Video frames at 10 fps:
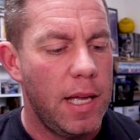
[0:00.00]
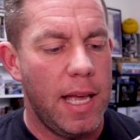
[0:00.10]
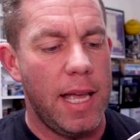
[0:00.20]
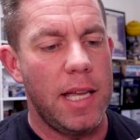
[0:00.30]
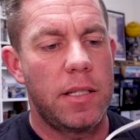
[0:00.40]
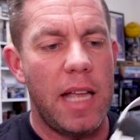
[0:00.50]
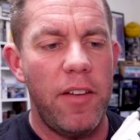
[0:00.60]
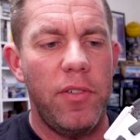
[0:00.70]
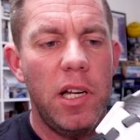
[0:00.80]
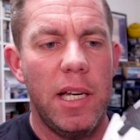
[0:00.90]
It is
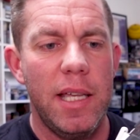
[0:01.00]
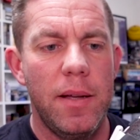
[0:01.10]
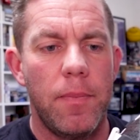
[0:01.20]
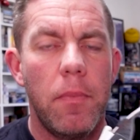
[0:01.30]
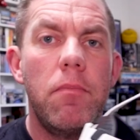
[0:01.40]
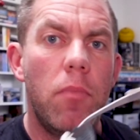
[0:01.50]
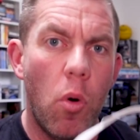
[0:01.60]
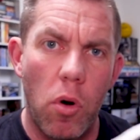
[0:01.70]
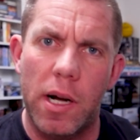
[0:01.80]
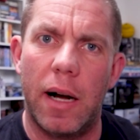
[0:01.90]
definitely
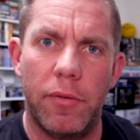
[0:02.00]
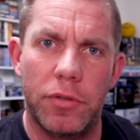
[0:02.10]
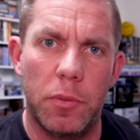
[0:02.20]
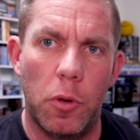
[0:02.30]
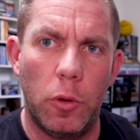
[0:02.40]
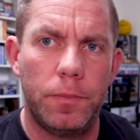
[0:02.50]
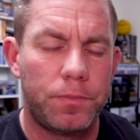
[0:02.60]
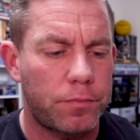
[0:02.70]
more comfortable